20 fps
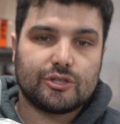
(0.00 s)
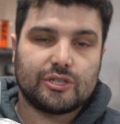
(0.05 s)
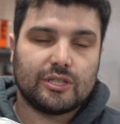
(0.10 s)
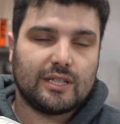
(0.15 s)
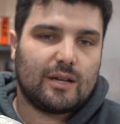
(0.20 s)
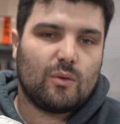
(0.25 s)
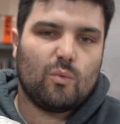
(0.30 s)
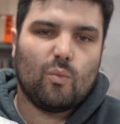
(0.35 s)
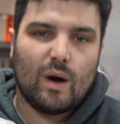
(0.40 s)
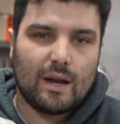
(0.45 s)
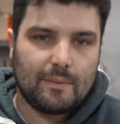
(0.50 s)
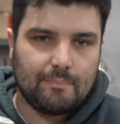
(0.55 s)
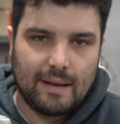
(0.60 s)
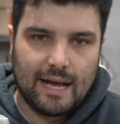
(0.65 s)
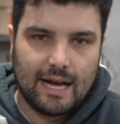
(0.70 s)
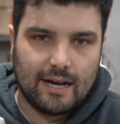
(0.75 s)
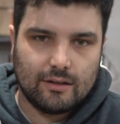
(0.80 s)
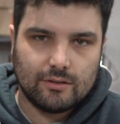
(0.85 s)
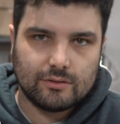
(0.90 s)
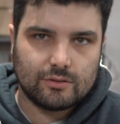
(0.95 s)
so like 1
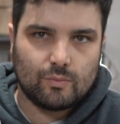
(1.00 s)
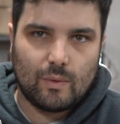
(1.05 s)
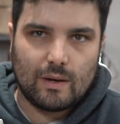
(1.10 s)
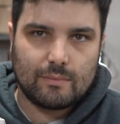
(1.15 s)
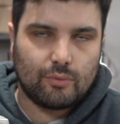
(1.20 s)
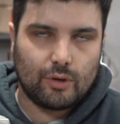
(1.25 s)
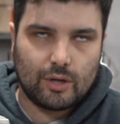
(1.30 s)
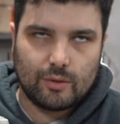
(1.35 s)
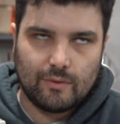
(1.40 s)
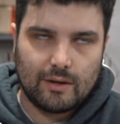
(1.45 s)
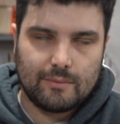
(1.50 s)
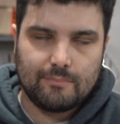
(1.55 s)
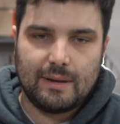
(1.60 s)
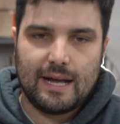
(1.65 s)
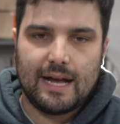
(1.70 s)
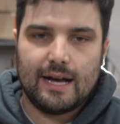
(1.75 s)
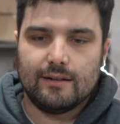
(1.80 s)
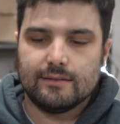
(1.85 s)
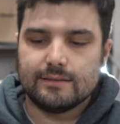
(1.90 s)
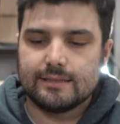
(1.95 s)
pound, 1.1
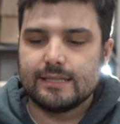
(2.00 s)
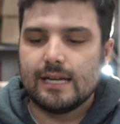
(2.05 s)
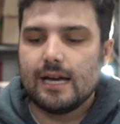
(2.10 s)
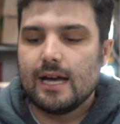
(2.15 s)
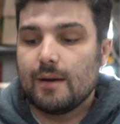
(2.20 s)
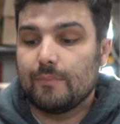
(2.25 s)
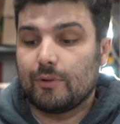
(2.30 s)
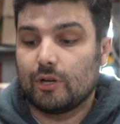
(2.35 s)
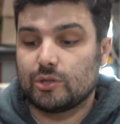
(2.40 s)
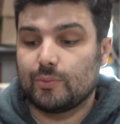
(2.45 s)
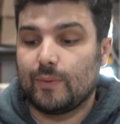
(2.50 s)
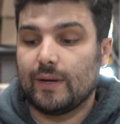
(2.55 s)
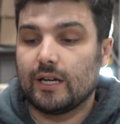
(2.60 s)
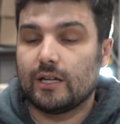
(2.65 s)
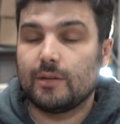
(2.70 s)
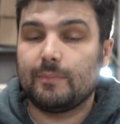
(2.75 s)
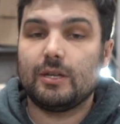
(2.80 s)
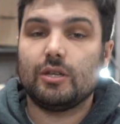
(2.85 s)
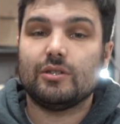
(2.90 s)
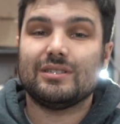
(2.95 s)
pounds, because we're
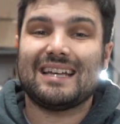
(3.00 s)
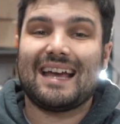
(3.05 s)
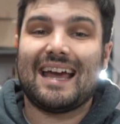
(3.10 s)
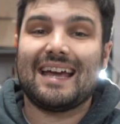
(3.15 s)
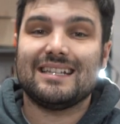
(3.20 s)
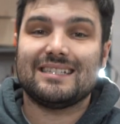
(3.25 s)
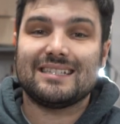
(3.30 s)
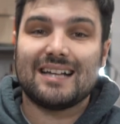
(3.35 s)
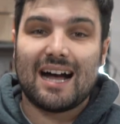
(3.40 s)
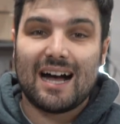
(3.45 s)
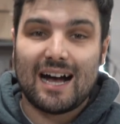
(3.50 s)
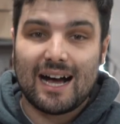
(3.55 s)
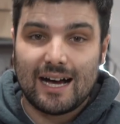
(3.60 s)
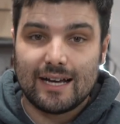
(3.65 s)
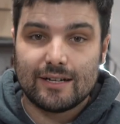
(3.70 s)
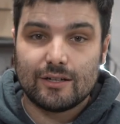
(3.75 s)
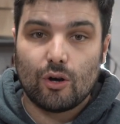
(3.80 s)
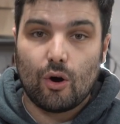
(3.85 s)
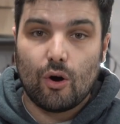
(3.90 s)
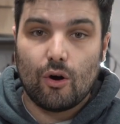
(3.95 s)
going to be using a
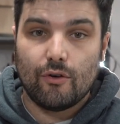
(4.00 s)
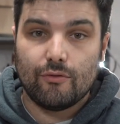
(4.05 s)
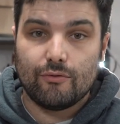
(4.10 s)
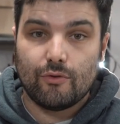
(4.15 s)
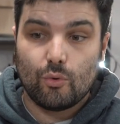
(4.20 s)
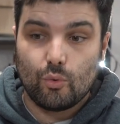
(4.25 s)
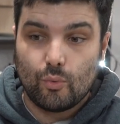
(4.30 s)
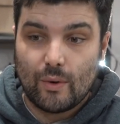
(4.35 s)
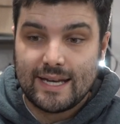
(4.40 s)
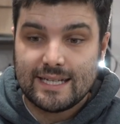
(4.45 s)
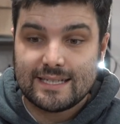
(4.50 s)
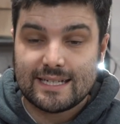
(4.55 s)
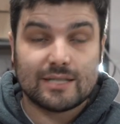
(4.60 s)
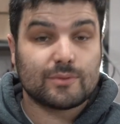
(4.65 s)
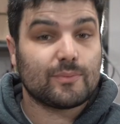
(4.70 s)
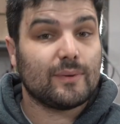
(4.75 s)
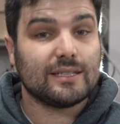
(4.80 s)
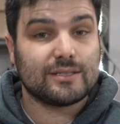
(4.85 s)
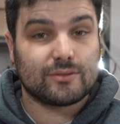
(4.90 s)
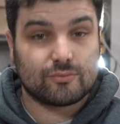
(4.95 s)
ton of wheat
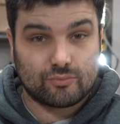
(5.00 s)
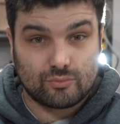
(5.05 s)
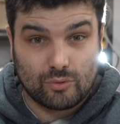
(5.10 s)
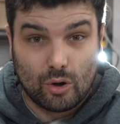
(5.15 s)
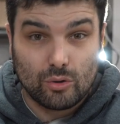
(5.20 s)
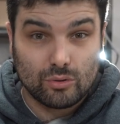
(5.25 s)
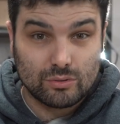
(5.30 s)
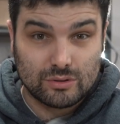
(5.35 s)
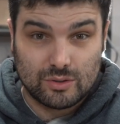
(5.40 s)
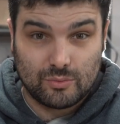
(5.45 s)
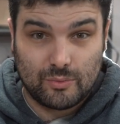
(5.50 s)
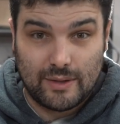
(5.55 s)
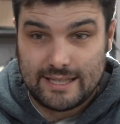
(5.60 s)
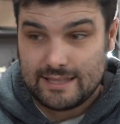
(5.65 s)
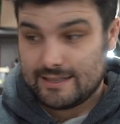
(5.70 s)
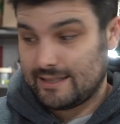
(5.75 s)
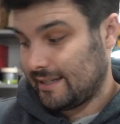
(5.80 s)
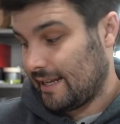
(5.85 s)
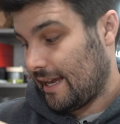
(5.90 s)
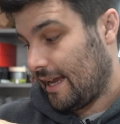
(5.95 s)
as well as rolled
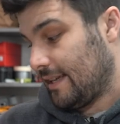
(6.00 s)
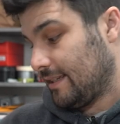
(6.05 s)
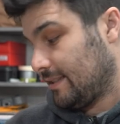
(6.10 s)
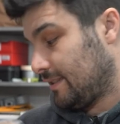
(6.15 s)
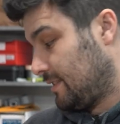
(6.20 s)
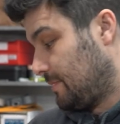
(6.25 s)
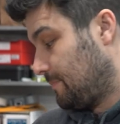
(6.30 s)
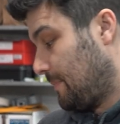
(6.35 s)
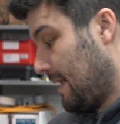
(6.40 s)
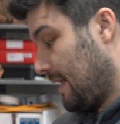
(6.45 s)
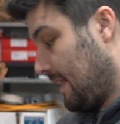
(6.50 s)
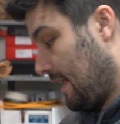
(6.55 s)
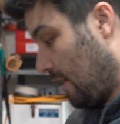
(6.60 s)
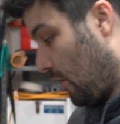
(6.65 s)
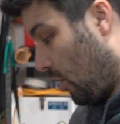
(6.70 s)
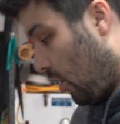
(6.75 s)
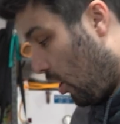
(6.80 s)
wheat today. Speaking